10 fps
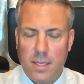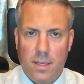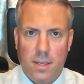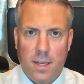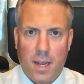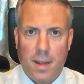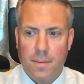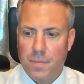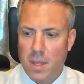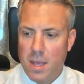DC
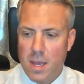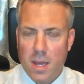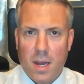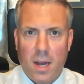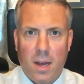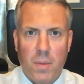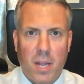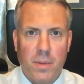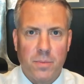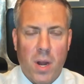Today. Uh, my
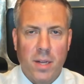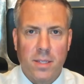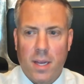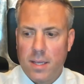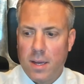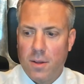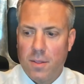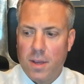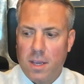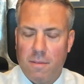name is Brian Szytel.
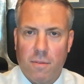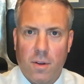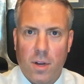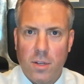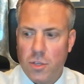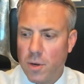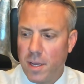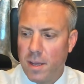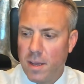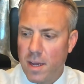Thank you for
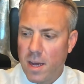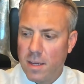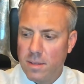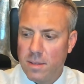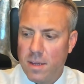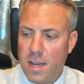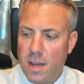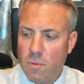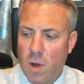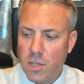joining us
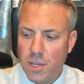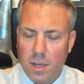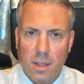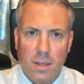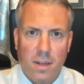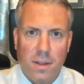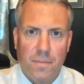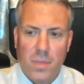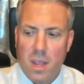and watching and listening.